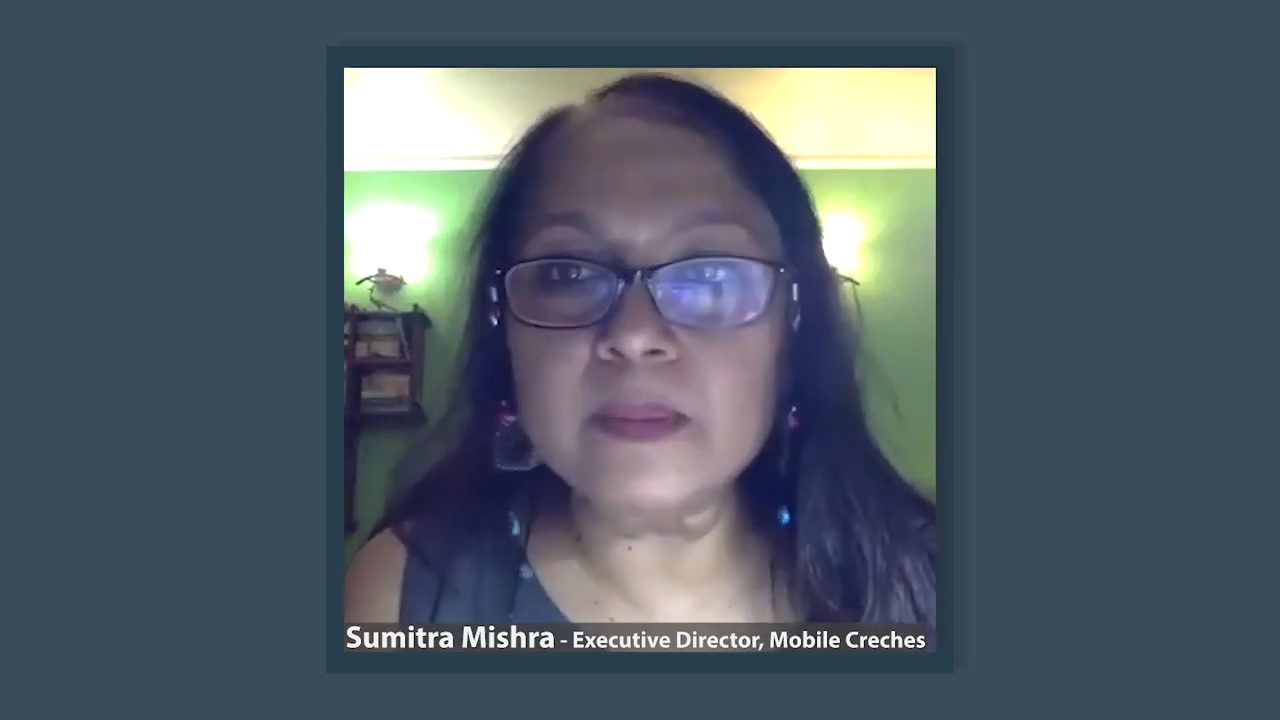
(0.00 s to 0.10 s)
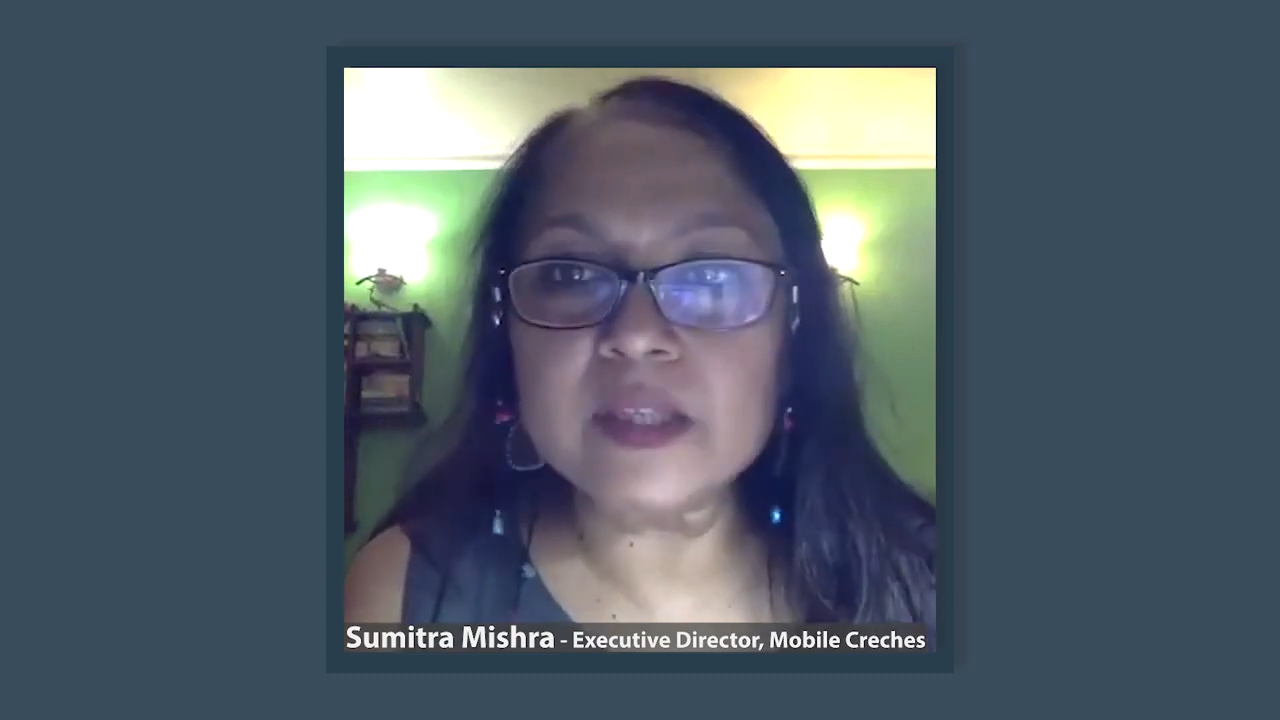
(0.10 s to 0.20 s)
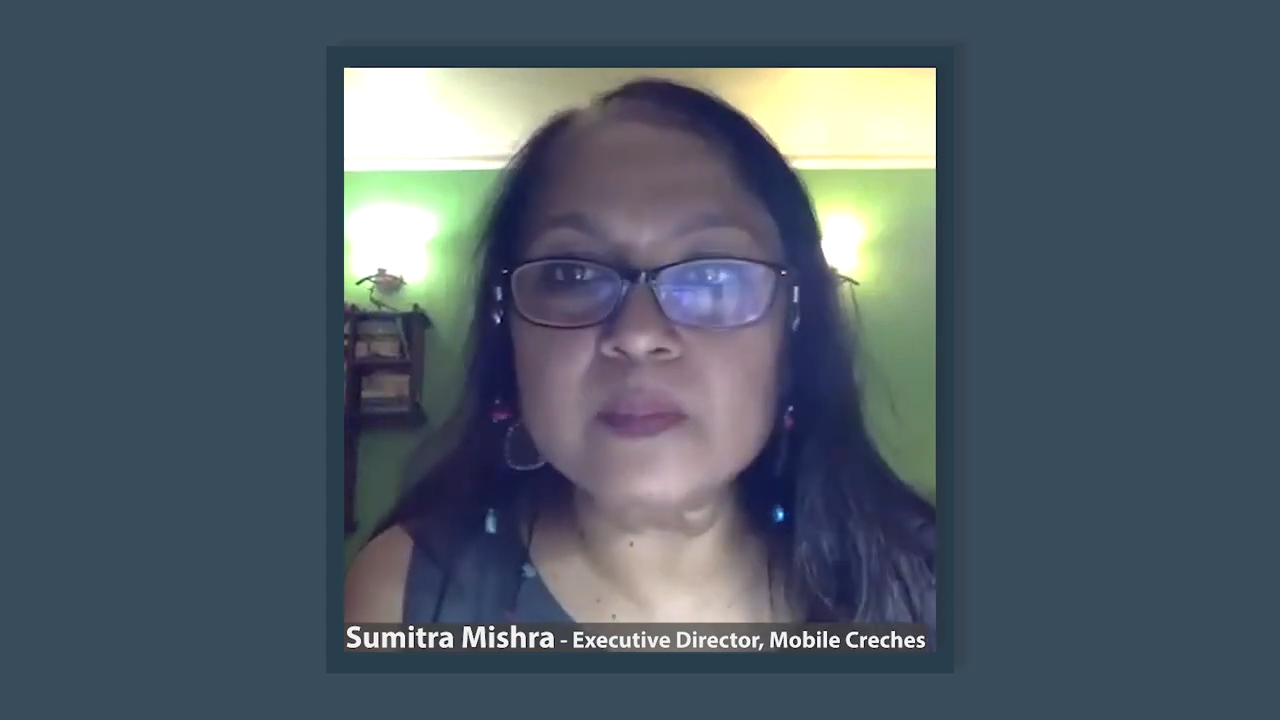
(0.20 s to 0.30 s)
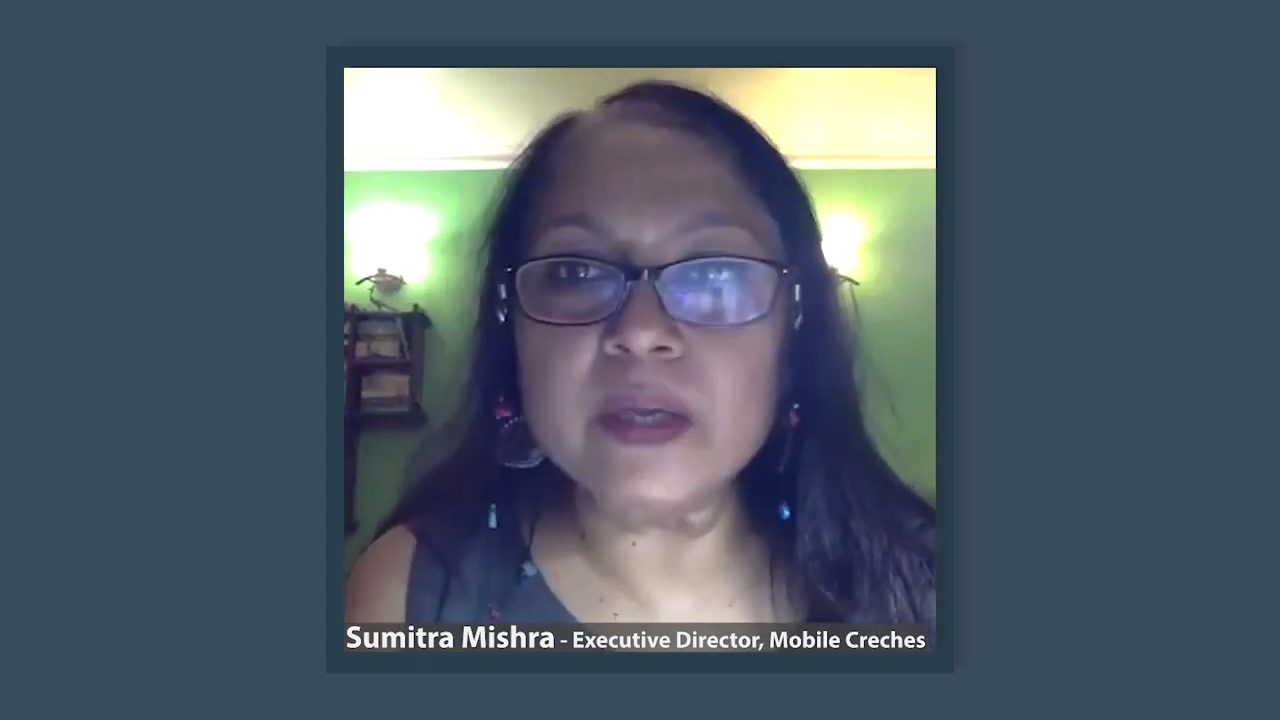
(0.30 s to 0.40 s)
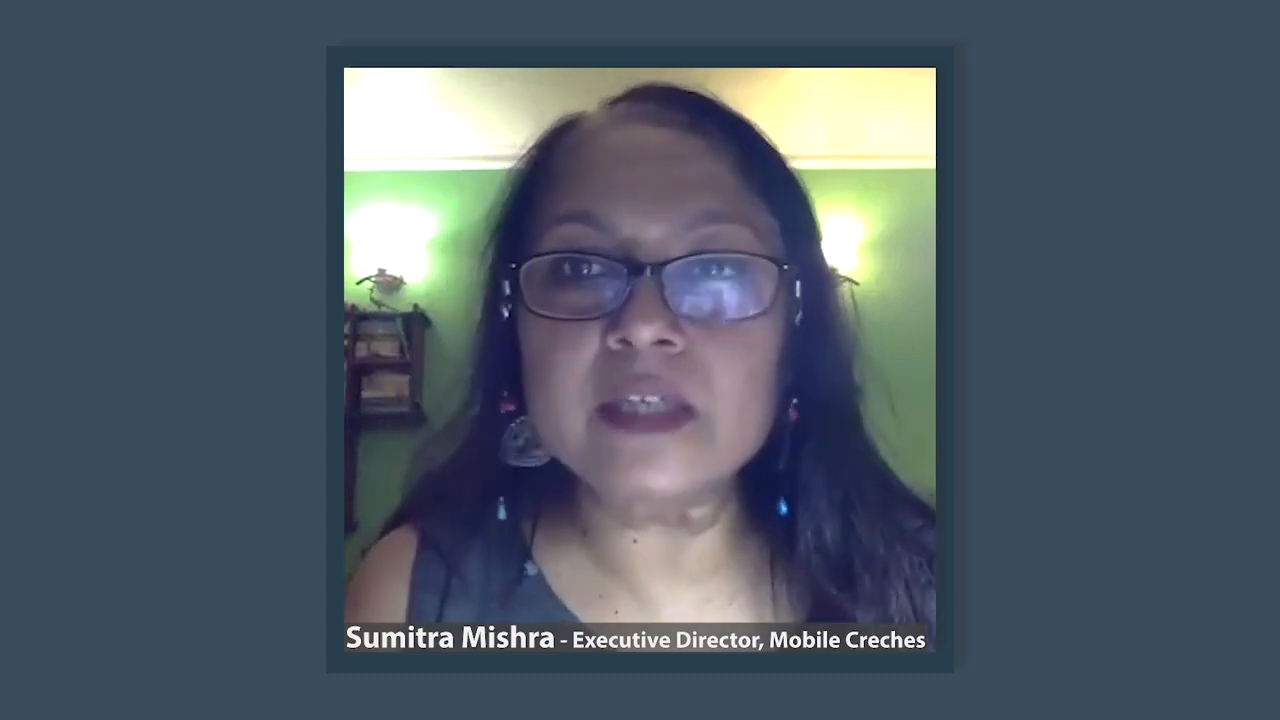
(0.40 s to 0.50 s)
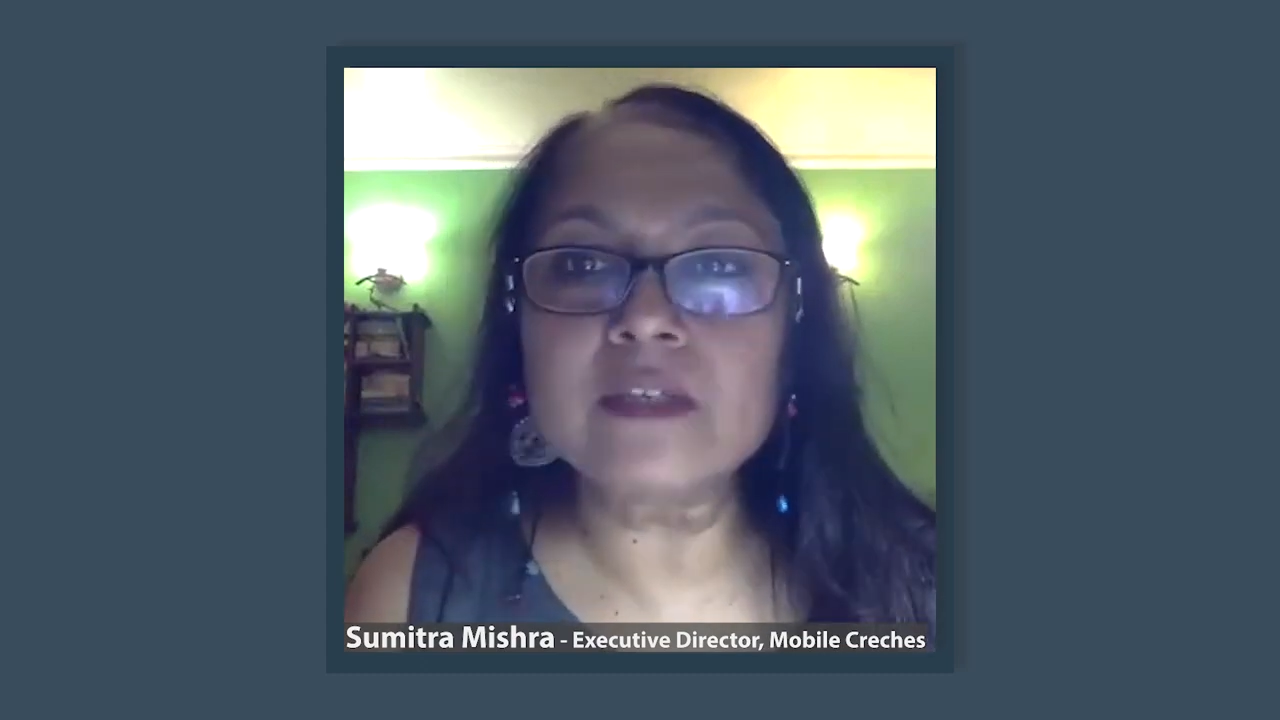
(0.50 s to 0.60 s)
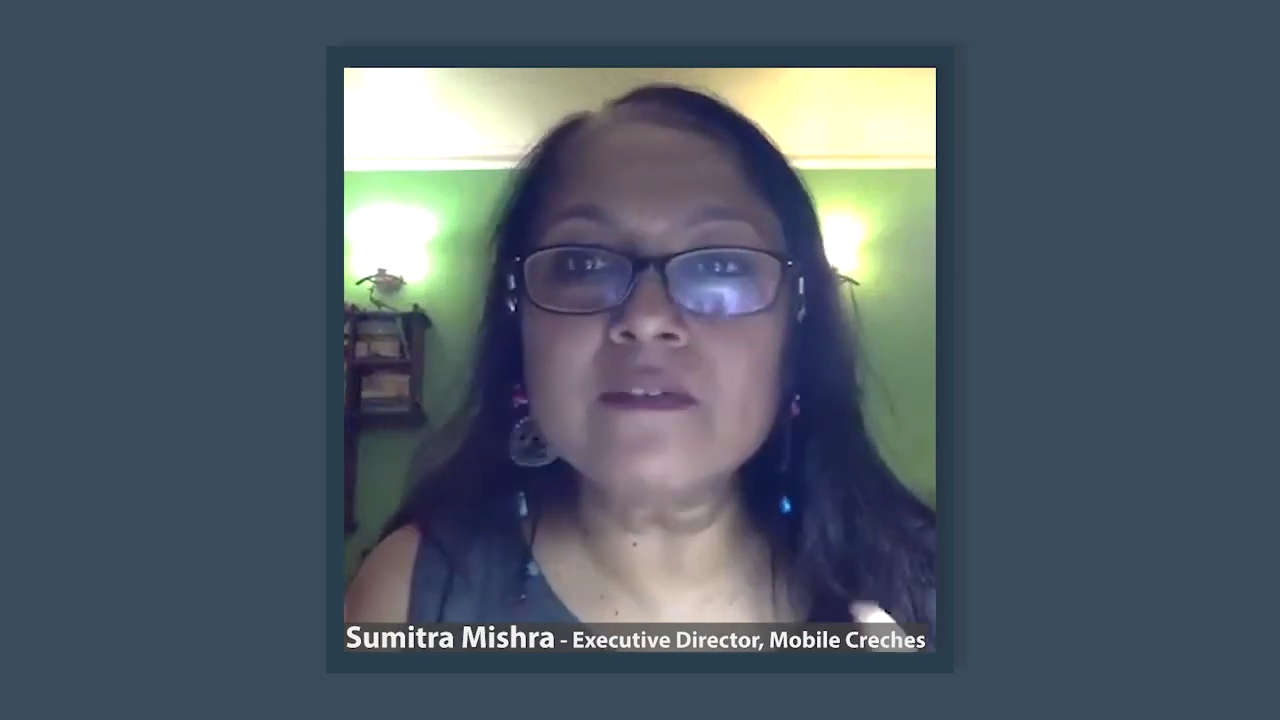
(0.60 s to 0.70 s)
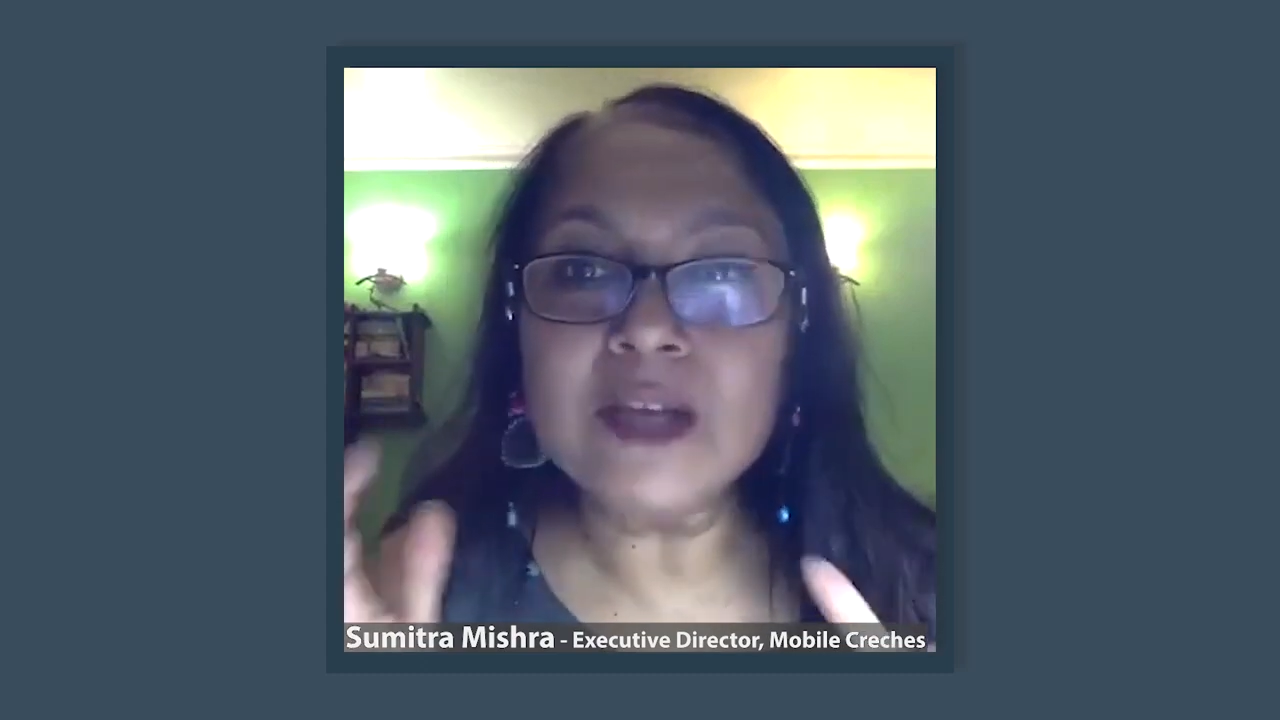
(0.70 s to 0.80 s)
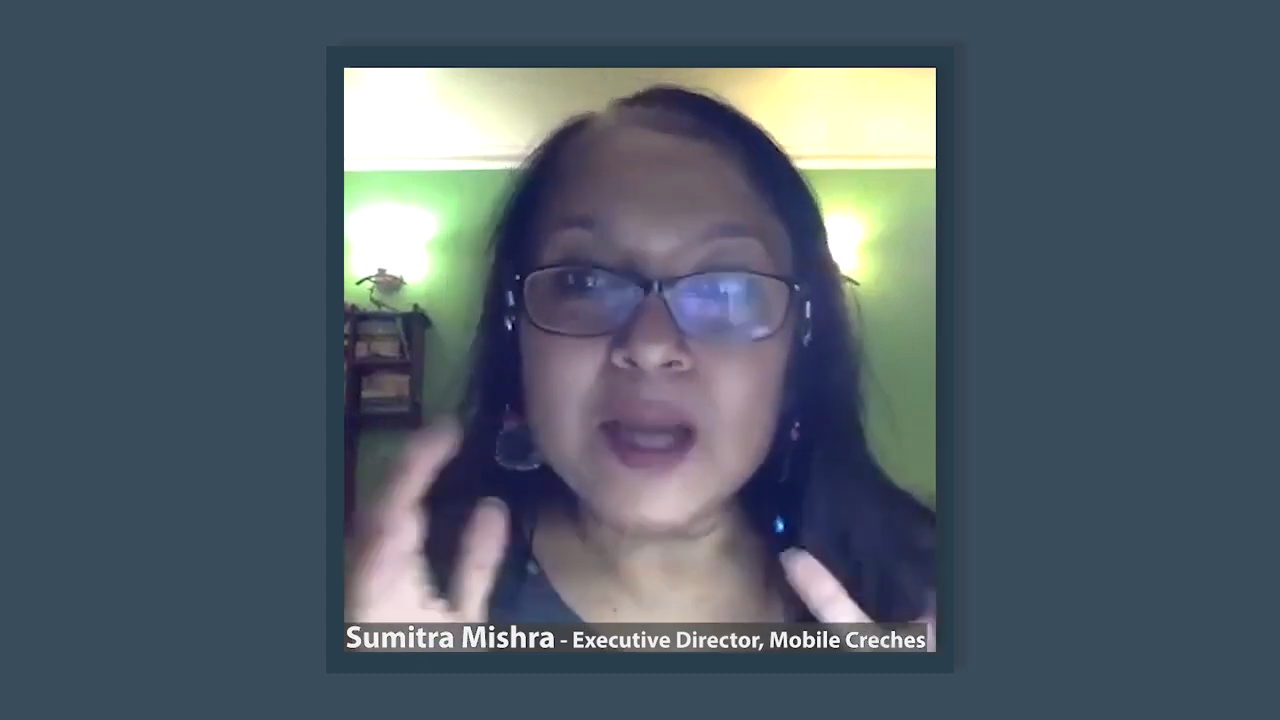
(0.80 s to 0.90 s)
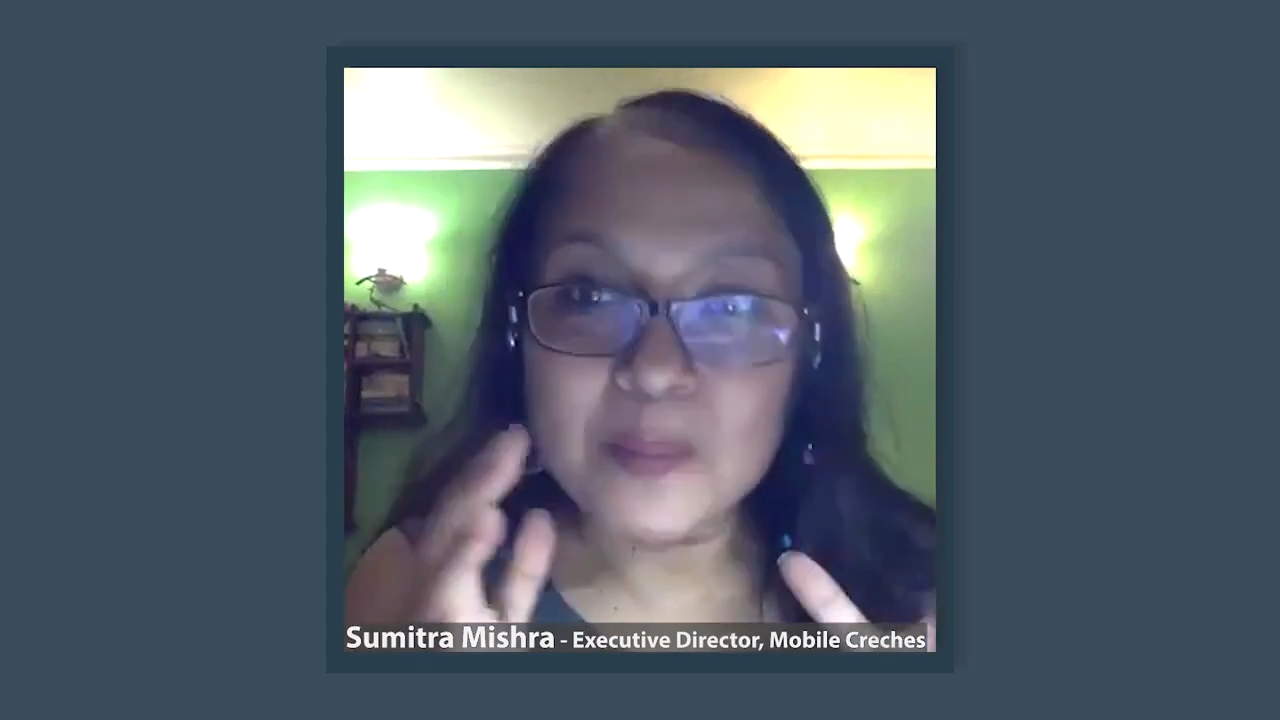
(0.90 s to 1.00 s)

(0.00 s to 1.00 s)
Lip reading: perspective,